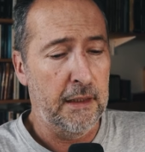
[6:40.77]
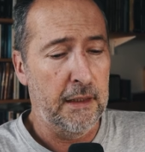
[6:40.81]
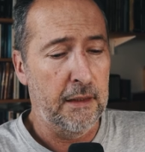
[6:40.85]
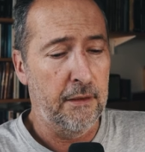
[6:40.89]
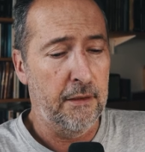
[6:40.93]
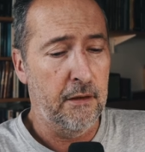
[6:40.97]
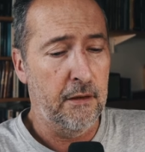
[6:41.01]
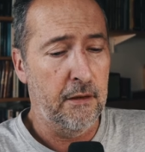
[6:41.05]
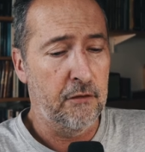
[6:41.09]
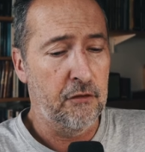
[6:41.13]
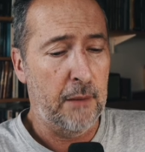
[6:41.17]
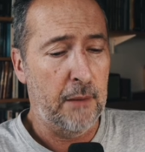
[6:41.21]

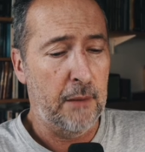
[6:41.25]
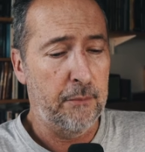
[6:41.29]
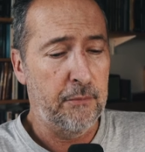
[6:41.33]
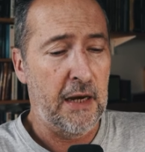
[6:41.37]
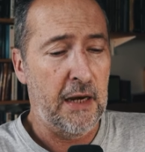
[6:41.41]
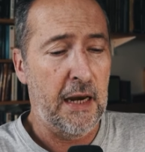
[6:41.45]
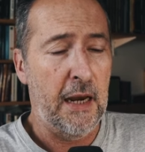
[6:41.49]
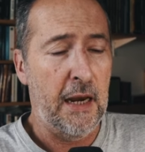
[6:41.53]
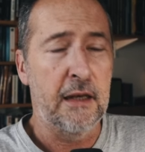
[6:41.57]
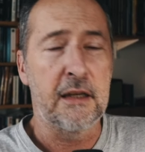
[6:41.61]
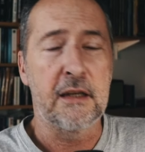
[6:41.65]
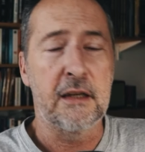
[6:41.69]
chapter
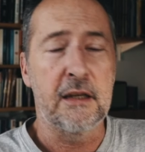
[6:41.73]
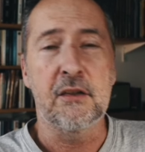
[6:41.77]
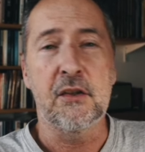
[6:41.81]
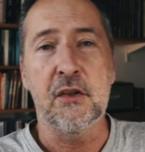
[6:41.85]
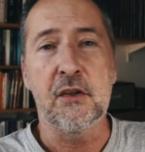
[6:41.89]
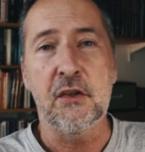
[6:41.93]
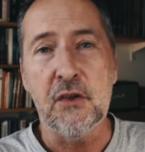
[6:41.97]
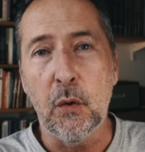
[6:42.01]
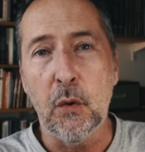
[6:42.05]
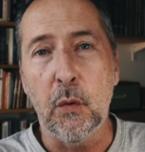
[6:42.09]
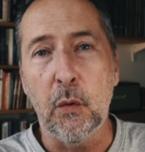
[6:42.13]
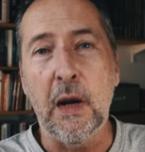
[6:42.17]
headings and
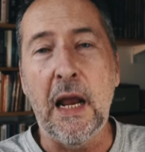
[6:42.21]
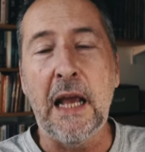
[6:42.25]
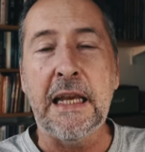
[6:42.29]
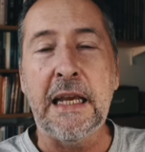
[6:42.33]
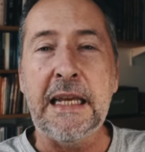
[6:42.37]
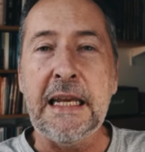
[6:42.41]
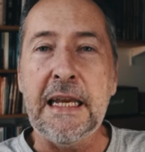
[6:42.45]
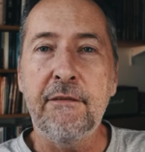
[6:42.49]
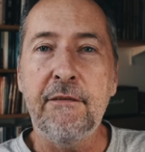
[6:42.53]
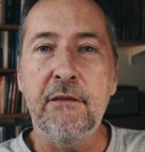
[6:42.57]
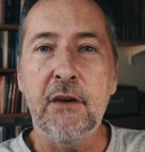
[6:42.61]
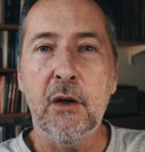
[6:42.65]
so on, and
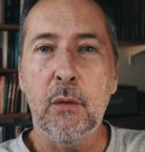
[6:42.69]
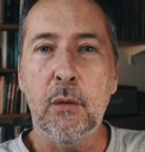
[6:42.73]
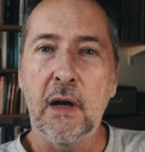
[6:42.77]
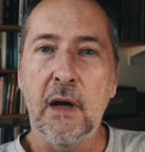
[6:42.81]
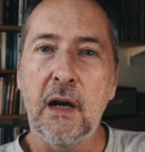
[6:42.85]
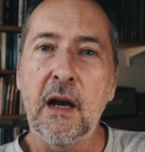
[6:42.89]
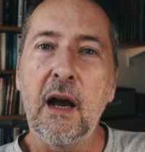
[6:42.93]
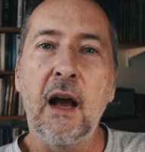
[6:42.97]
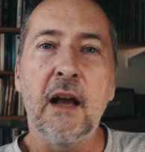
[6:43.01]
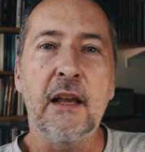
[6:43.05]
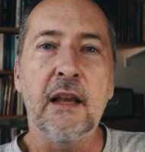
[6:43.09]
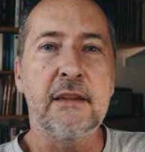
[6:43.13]
give you
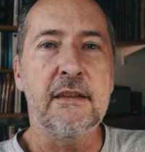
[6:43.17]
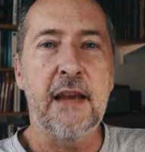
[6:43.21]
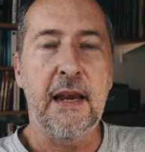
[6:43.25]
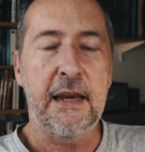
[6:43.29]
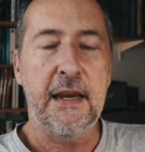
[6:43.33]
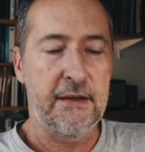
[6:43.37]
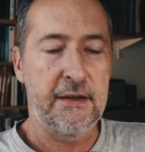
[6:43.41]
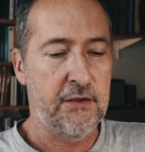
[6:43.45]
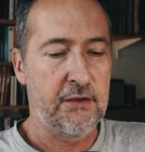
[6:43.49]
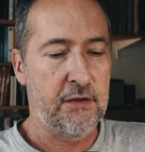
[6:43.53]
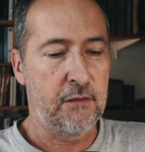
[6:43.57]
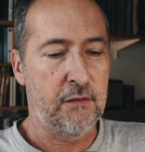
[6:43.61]
a
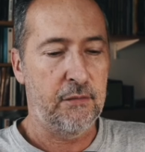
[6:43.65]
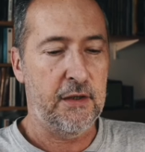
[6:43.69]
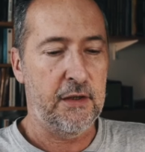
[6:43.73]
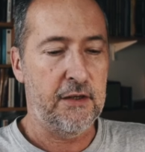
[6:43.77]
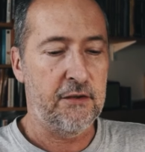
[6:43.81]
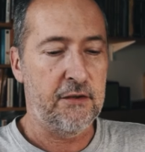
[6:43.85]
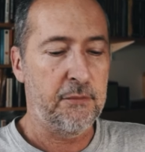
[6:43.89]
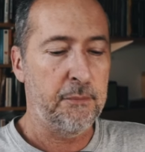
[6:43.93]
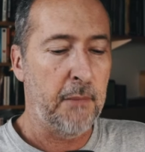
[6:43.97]
taste of this.